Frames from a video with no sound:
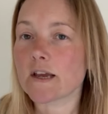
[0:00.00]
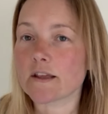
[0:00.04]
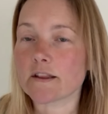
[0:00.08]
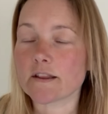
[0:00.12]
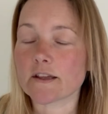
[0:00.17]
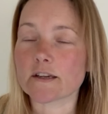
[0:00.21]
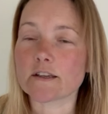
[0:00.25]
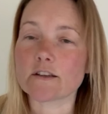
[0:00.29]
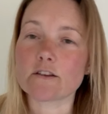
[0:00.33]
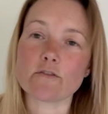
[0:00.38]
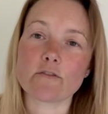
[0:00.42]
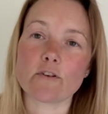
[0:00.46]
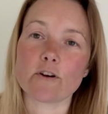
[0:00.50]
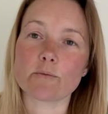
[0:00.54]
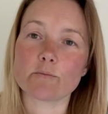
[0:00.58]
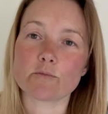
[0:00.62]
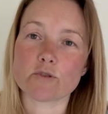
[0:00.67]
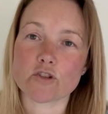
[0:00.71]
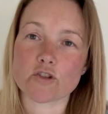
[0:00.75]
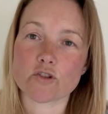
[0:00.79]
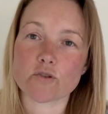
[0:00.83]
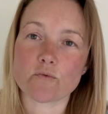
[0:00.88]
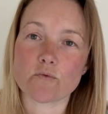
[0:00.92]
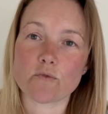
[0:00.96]
Thank you very
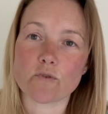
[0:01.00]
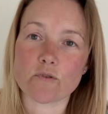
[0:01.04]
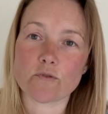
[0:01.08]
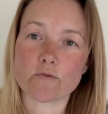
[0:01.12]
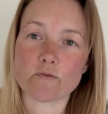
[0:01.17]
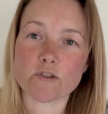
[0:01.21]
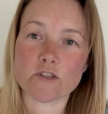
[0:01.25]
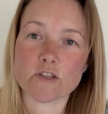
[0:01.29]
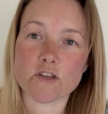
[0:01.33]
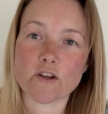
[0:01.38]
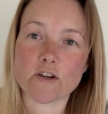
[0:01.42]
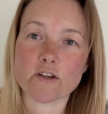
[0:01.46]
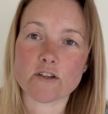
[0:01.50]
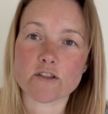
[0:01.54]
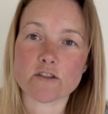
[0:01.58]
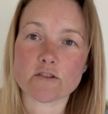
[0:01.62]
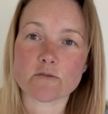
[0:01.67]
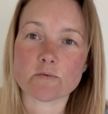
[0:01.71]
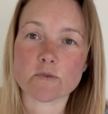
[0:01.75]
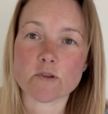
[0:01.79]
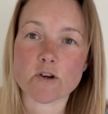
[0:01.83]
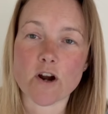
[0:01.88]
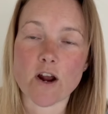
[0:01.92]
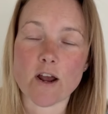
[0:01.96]
much to all the returning
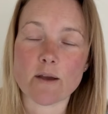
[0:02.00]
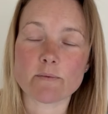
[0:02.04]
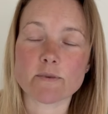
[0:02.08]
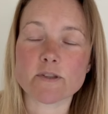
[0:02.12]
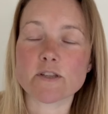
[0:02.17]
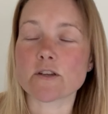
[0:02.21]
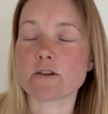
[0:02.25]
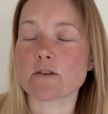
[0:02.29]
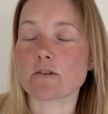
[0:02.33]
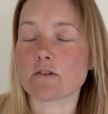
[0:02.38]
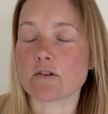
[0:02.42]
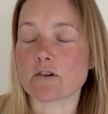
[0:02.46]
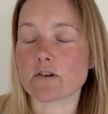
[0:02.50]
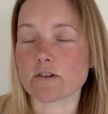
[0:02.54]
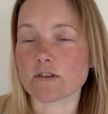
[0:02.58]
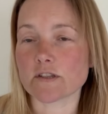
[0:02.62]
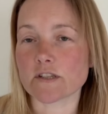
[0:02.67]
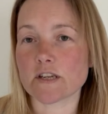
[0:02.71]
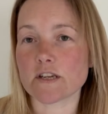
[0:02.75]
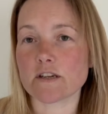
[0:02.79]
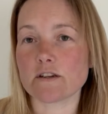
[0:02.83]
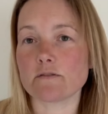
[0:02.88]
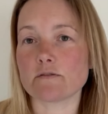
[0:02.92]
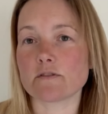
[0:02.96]
subscribers and your
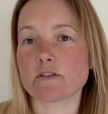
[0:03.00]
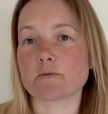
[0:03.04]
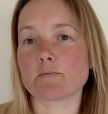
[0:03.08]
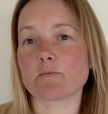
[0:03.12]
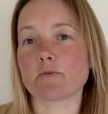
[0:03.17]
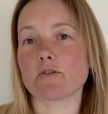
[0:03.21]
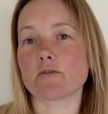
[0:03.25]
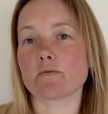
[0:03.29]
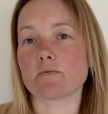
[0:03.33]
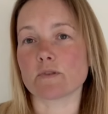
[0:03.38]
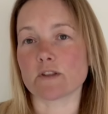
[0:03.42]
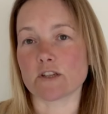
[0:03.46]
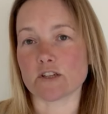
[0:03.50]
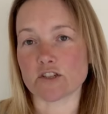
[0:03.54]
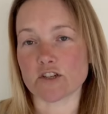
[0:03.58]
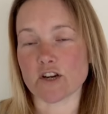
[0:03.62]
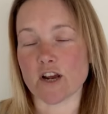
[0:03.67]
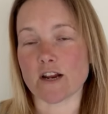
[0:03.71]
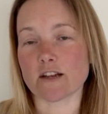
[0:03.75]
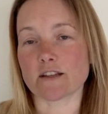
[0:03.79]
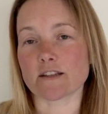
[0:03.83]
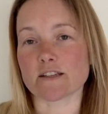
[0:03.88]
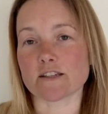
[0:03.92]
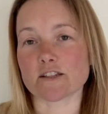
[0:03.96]
continued support with the
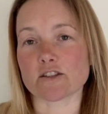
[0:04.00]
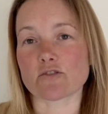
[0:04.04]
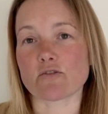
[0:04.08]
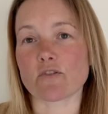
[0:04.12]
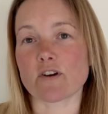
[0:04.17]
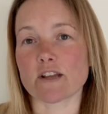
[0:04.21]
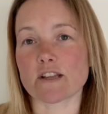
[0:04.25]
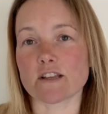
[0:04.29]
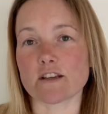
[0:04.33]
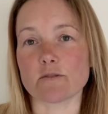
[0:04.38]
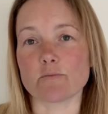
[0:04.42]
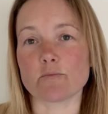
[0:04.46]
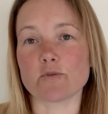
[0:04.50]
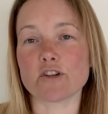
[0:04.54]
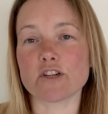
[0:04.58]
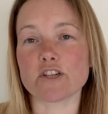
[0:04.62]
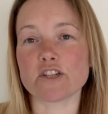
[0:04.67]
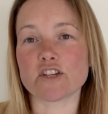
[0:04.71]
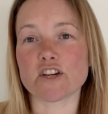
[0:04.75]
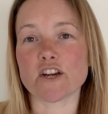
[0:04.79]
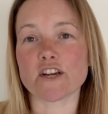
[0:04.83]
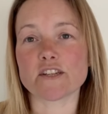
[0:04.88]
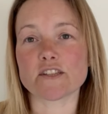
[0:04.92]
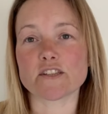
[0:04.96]
channel is greatly
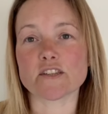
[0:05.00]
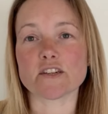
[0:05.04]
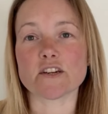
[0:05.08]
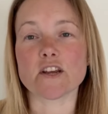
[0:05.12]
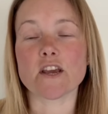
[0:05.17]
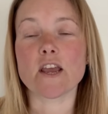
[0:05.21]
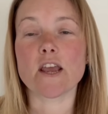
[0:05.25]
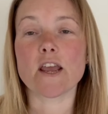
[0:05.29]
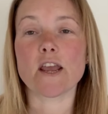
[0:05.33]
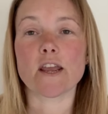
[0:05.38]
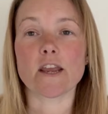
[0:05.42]
appreciated.